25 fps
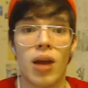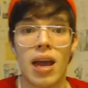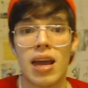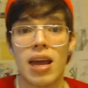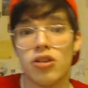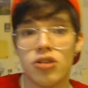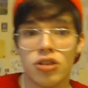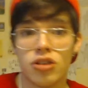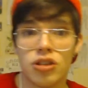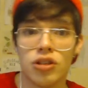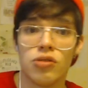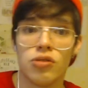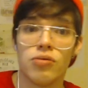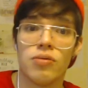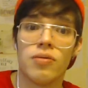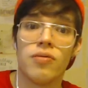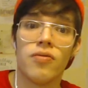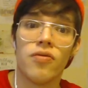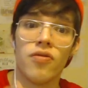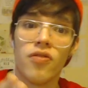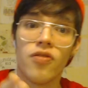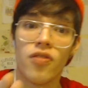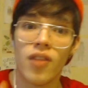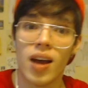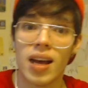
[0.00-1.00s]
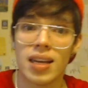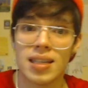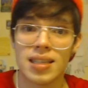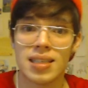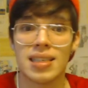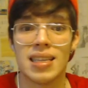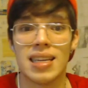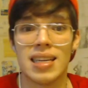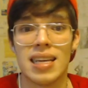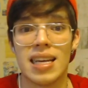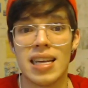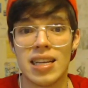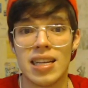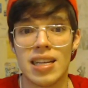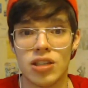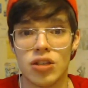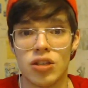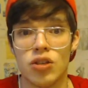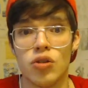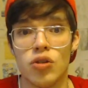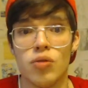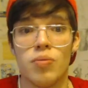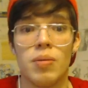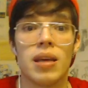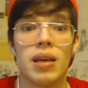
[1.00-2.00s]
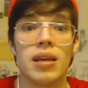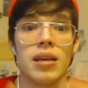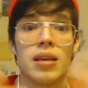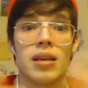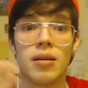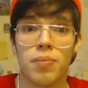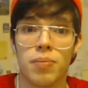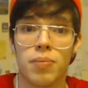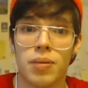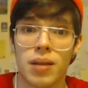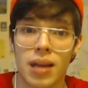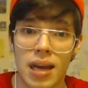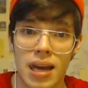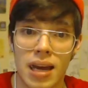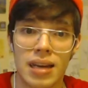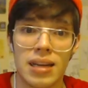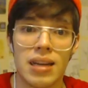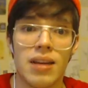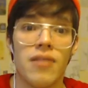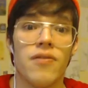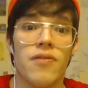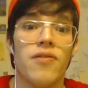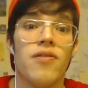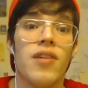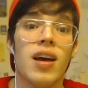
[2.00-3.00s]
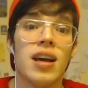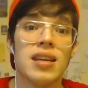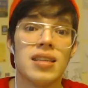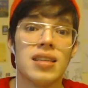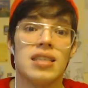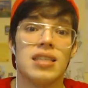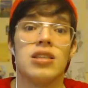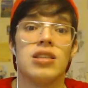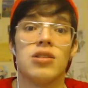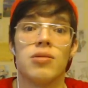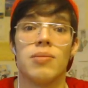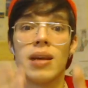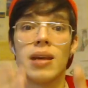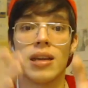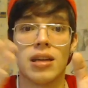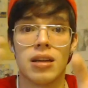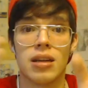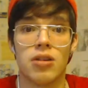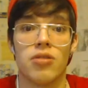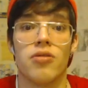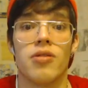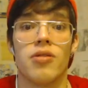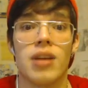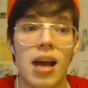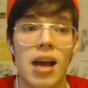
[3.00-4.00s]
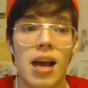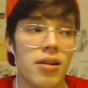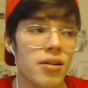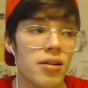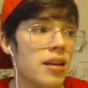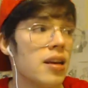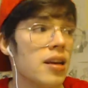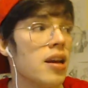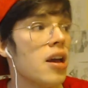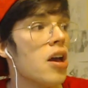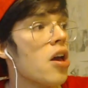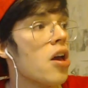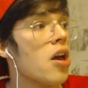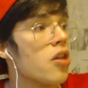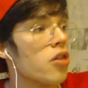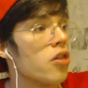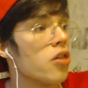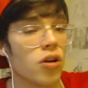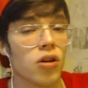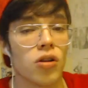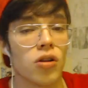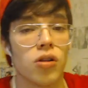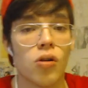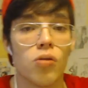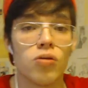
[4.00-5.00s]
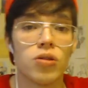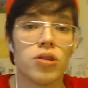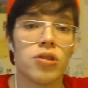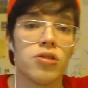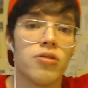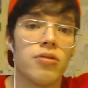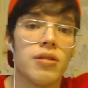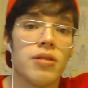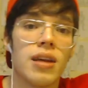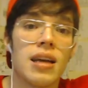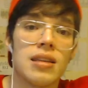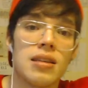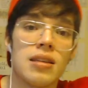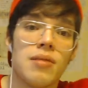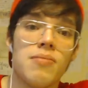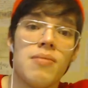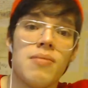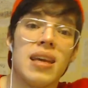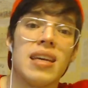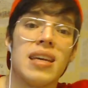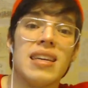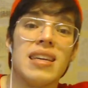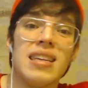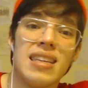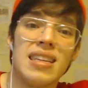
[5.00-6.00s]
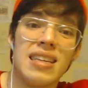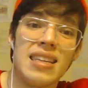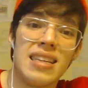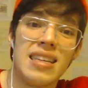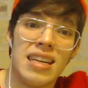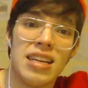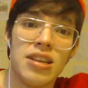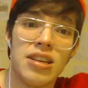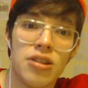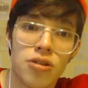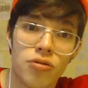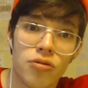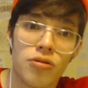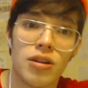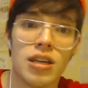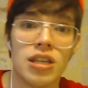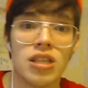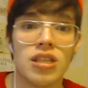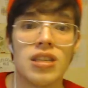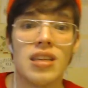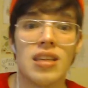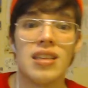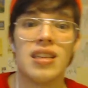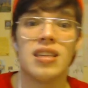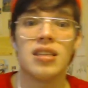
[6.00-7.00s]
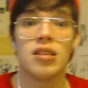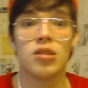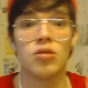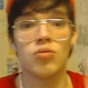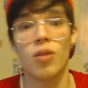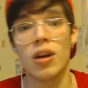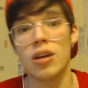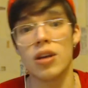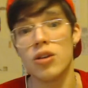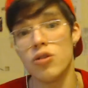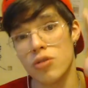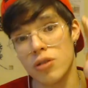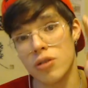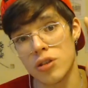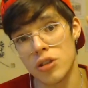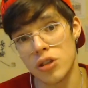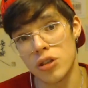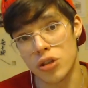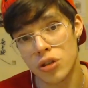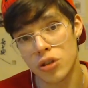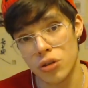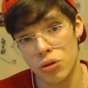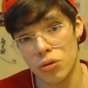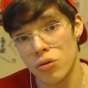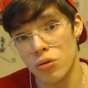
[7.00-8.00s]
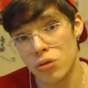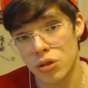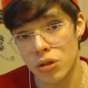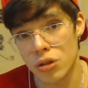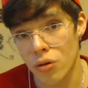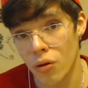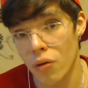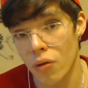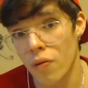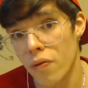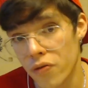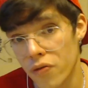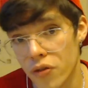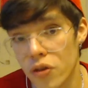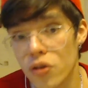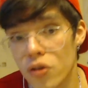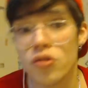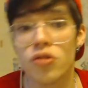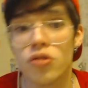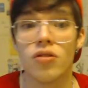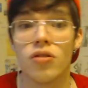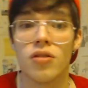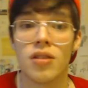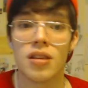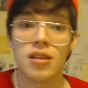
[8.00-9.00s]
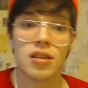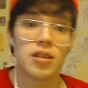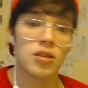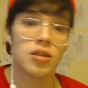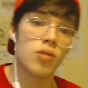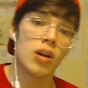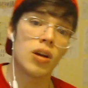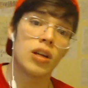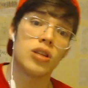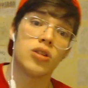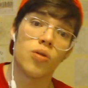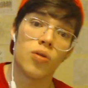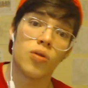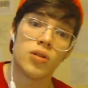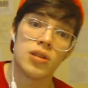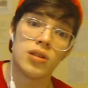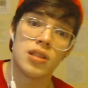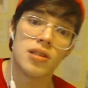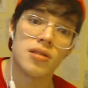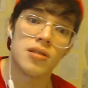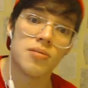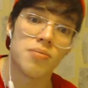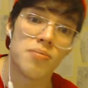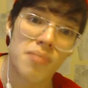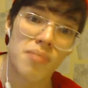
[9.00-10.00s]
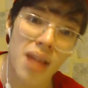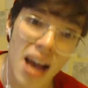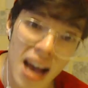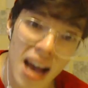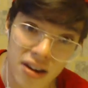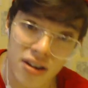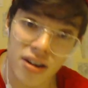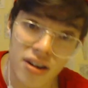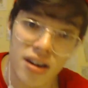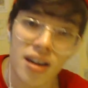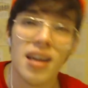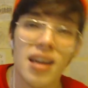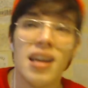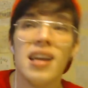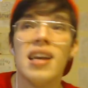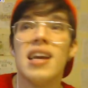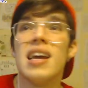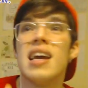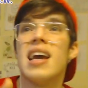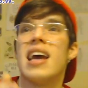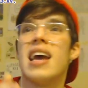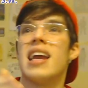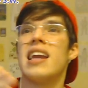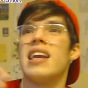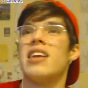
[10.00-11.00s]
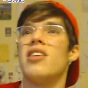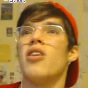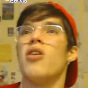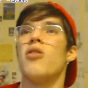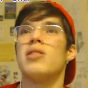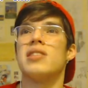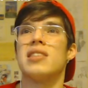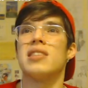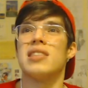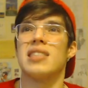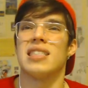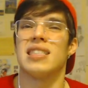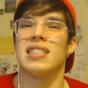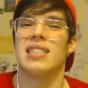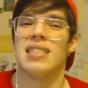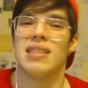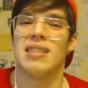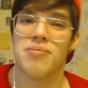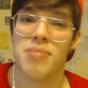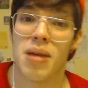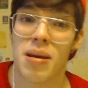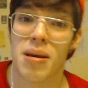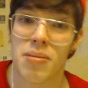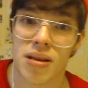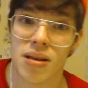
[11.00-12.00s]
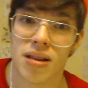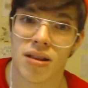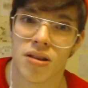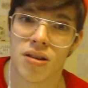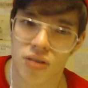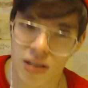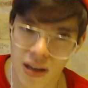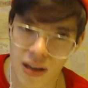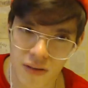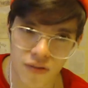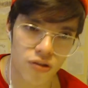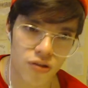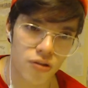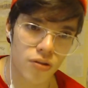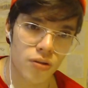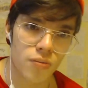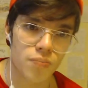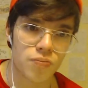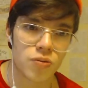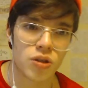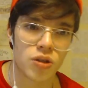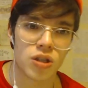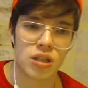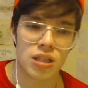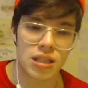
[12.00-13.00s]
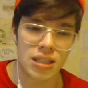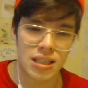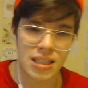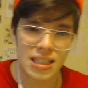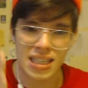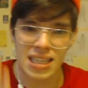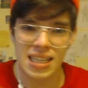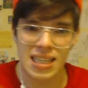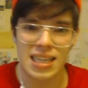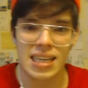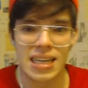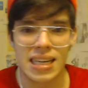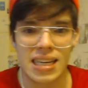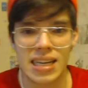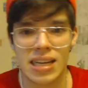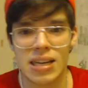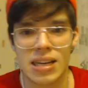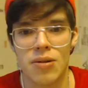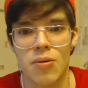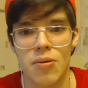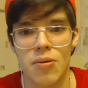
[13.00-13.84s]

energy you invest into making a plan, invest into making it a reality, the closer you get to making it in your reach. And this is why you can choose your own future, and this is why choices matter. And I know it's maybe a little difficult to see